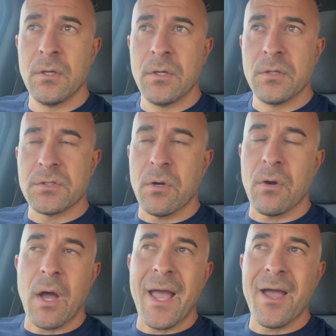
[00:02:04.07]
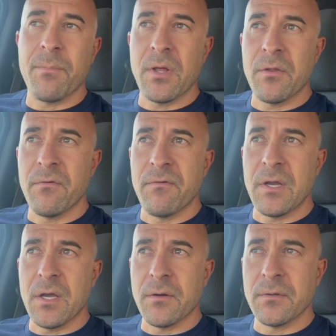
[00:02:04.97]
So I upload the
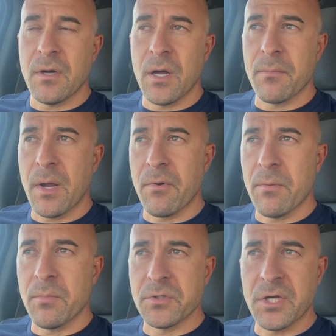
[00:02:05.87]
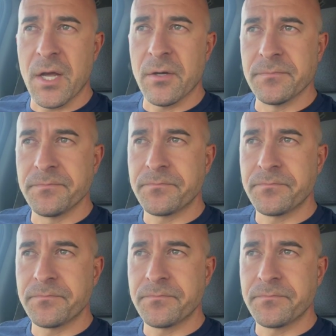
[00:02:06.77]
video on my Rumble channel.